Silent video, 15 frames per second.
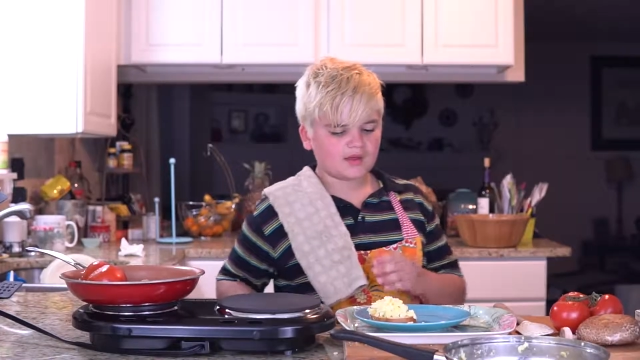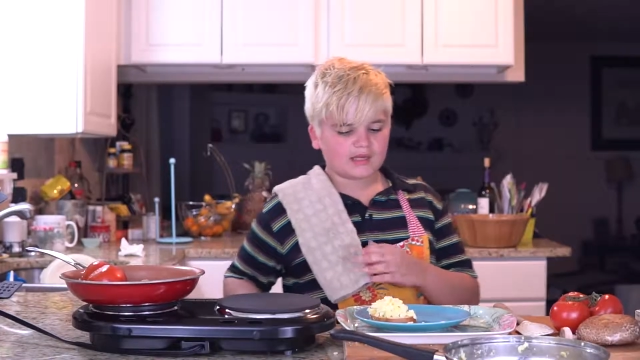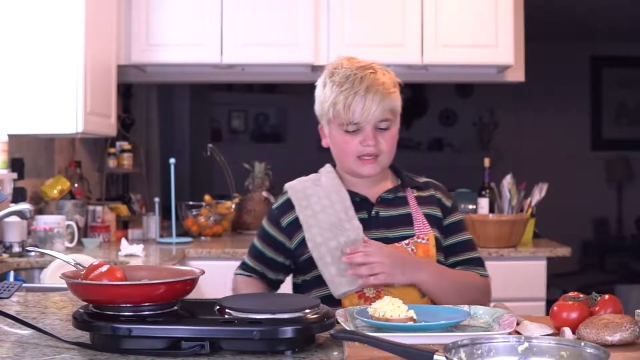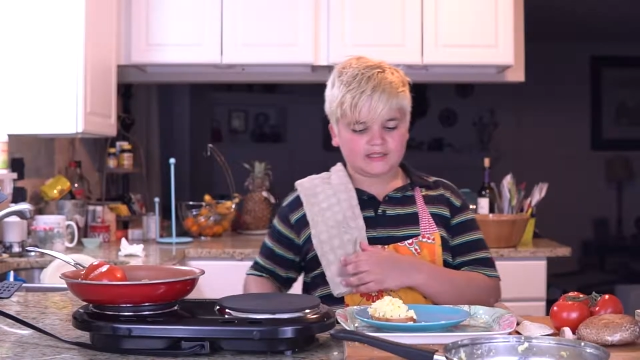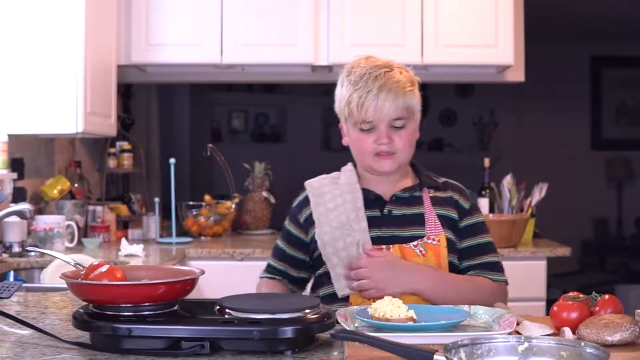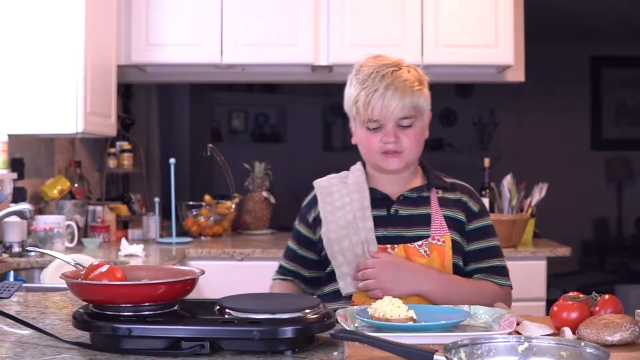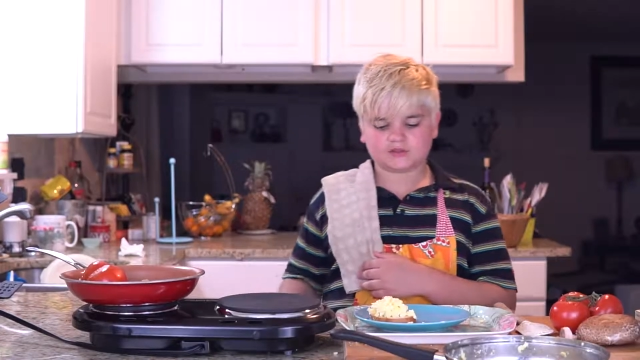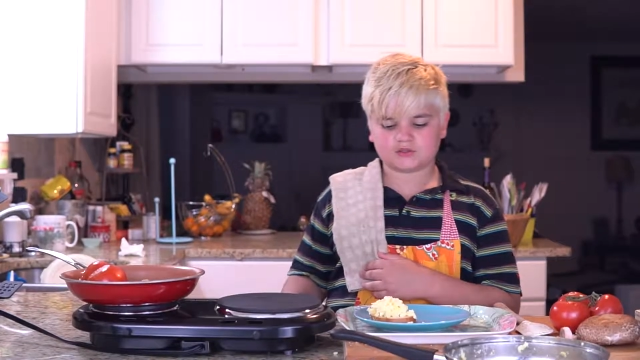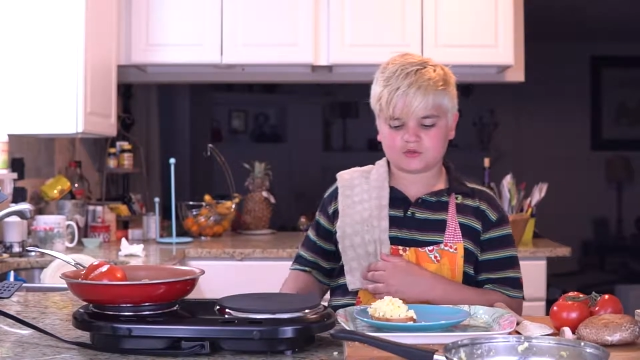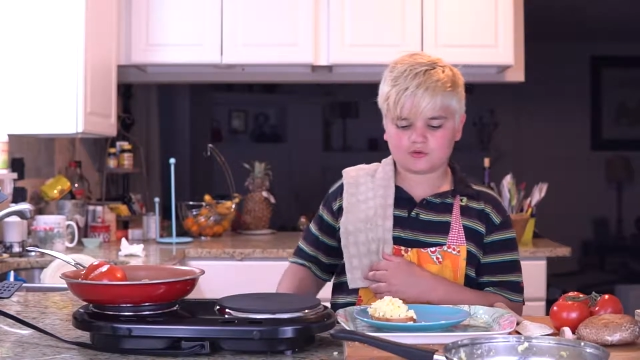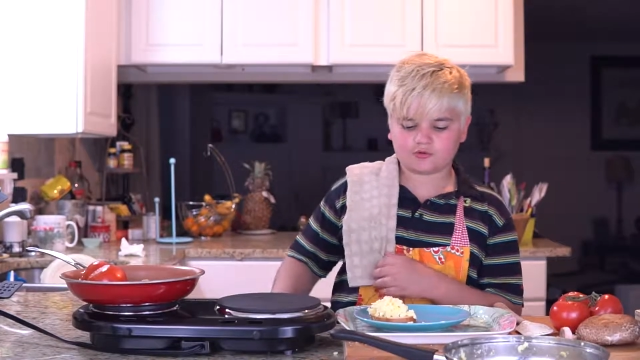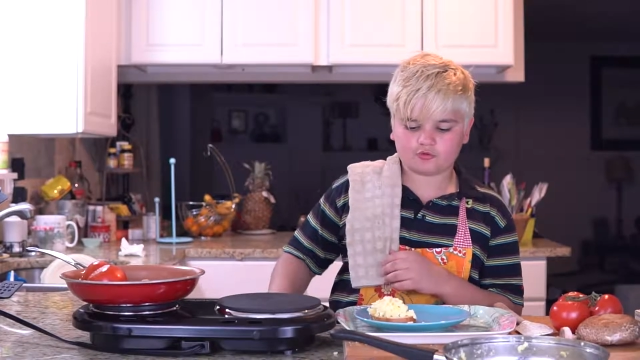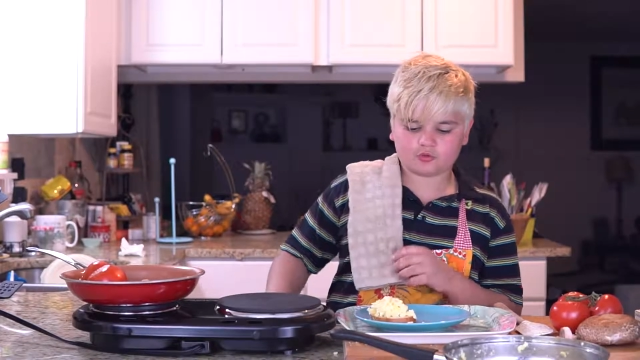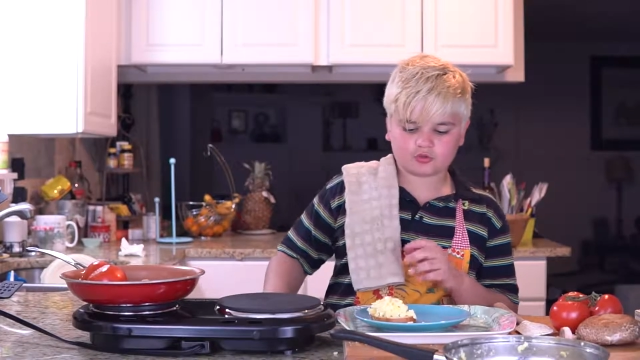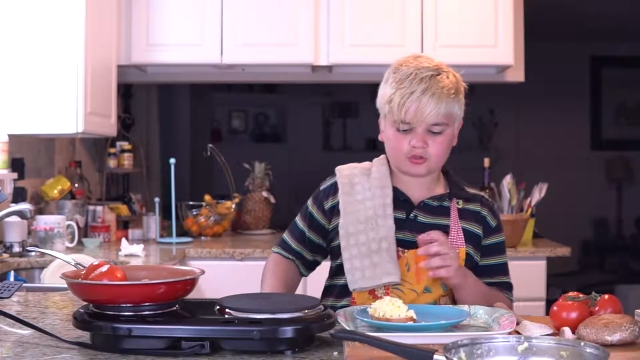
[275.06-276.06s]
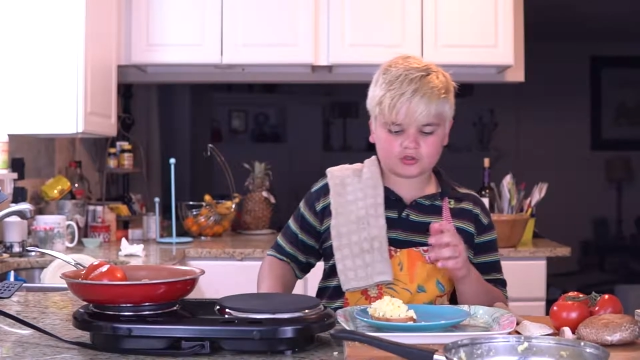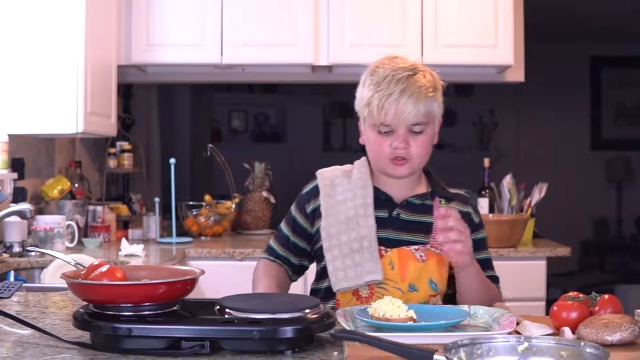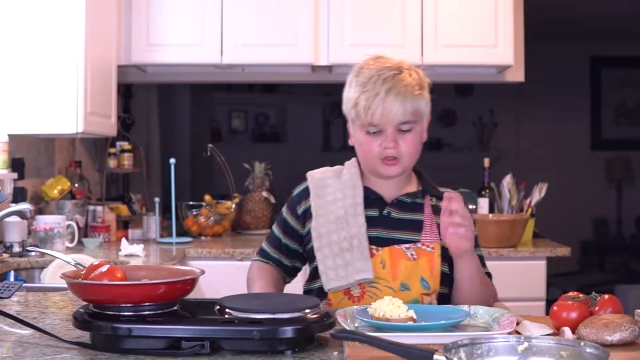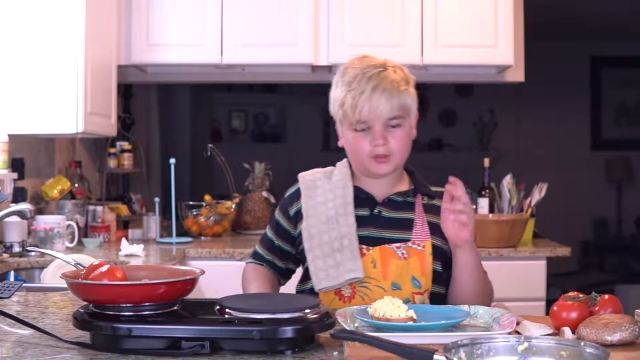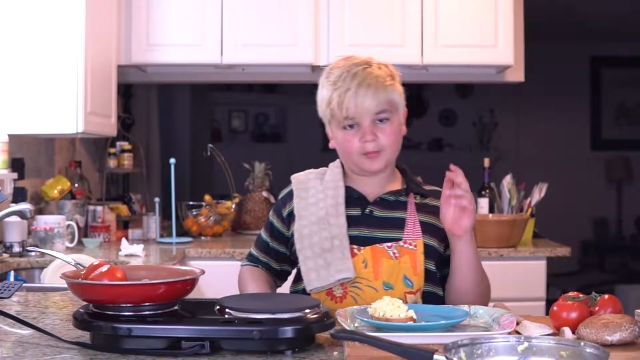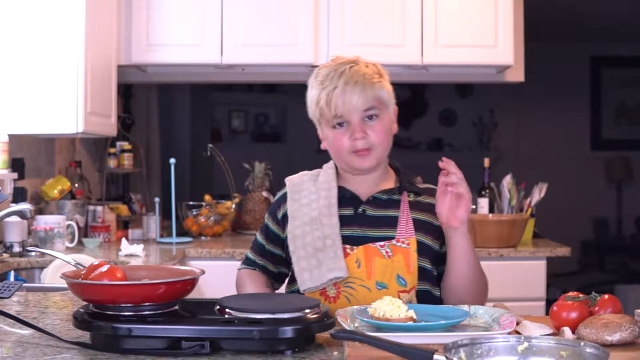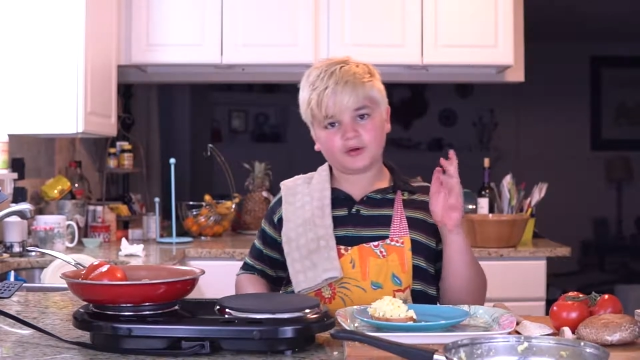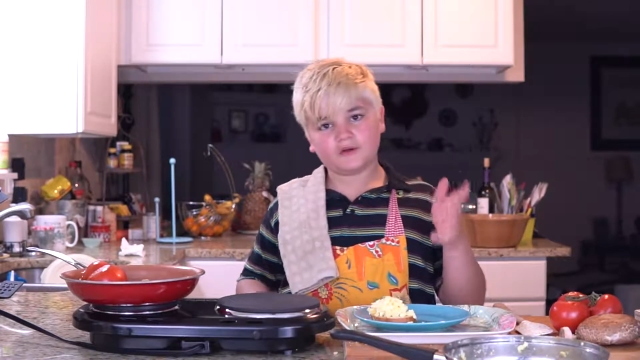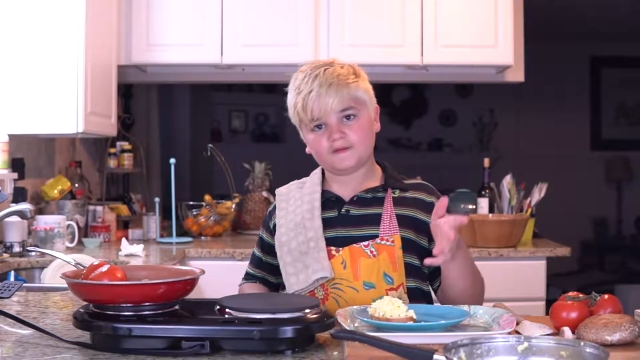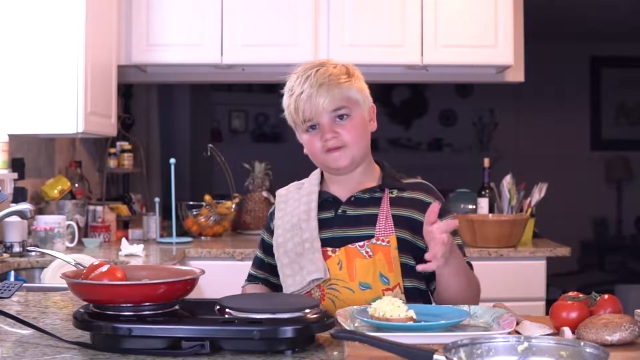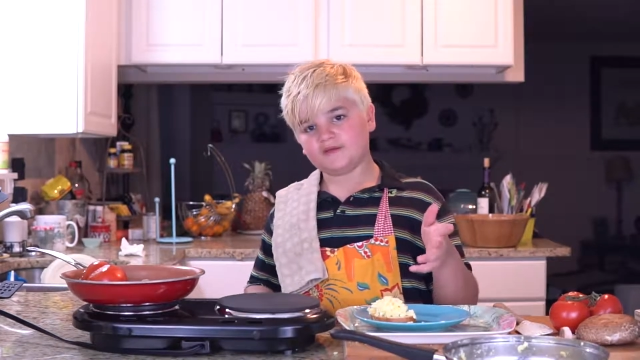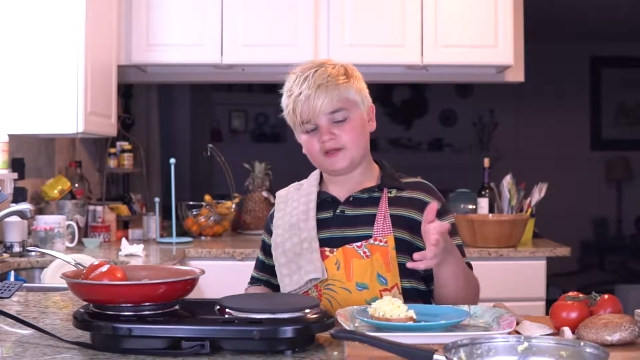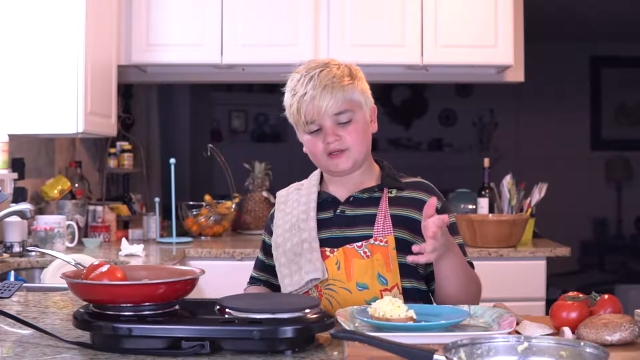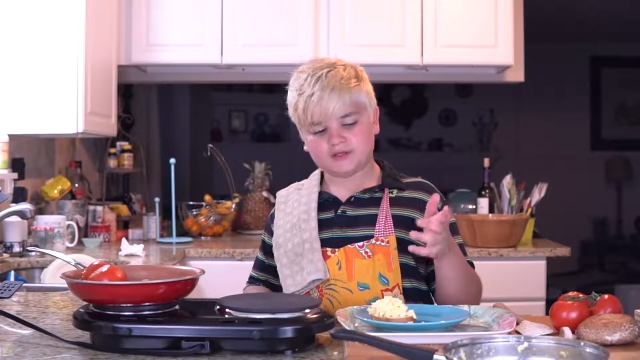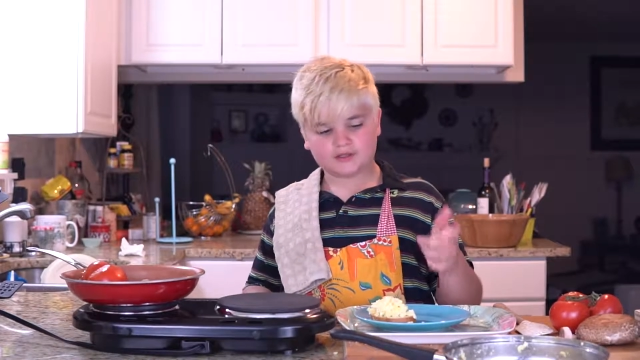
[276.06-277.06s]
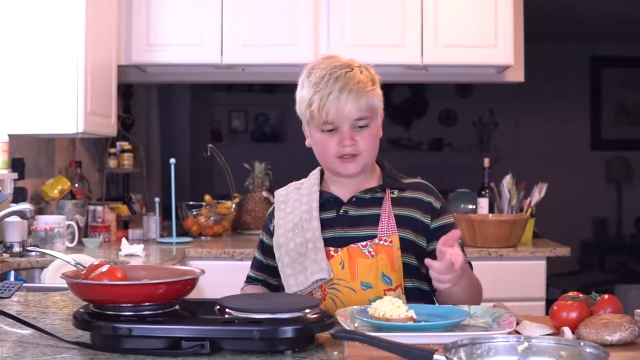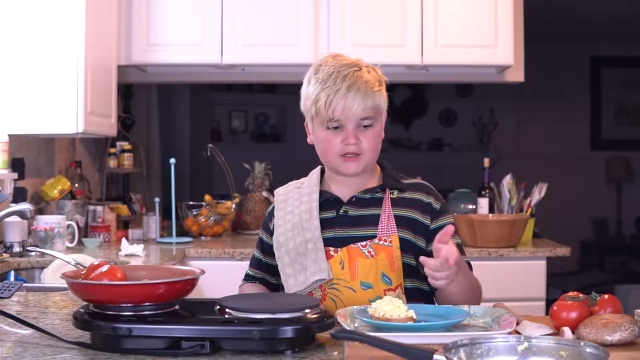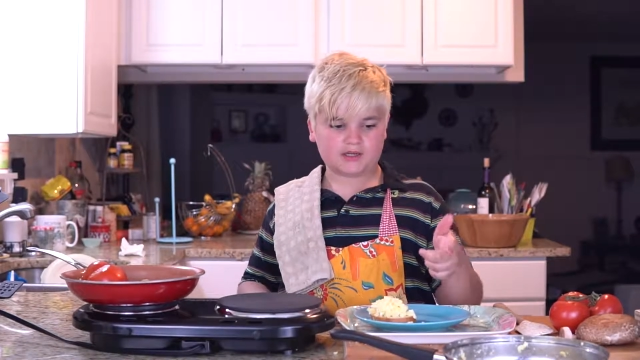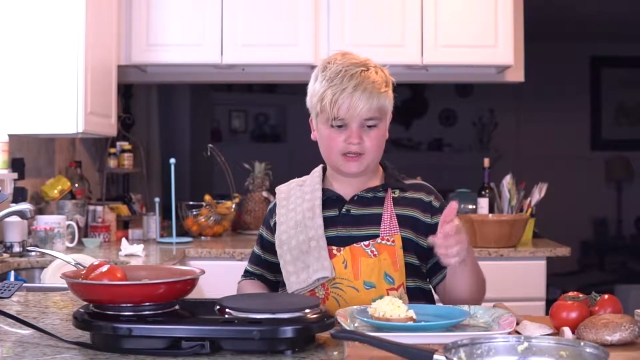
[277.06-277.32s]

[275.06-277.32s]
And so we're gonna put the